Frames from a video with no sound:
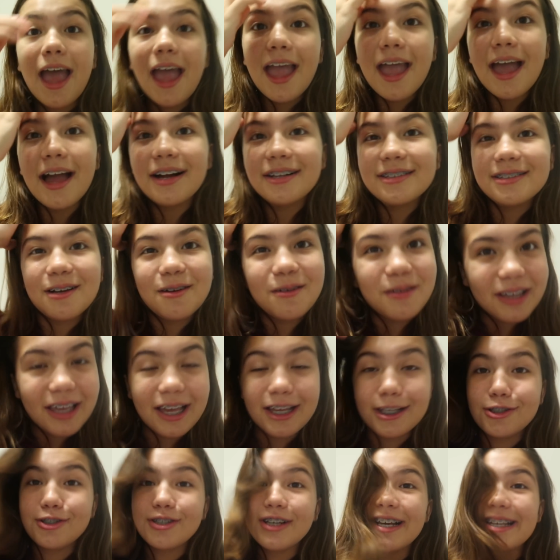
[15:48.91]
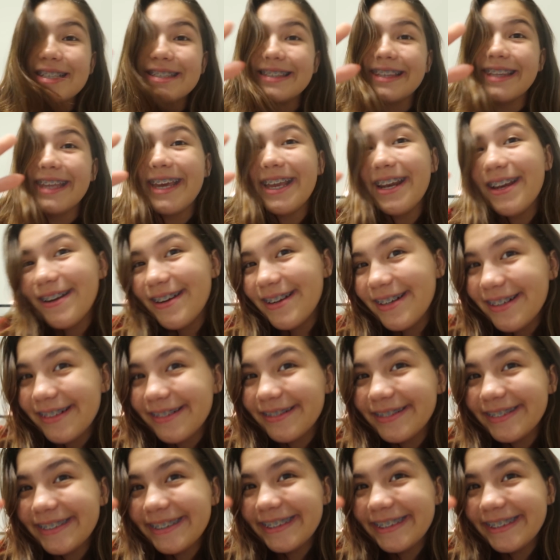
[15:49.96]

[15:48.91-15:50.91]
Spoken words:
and I'll catch you guys later.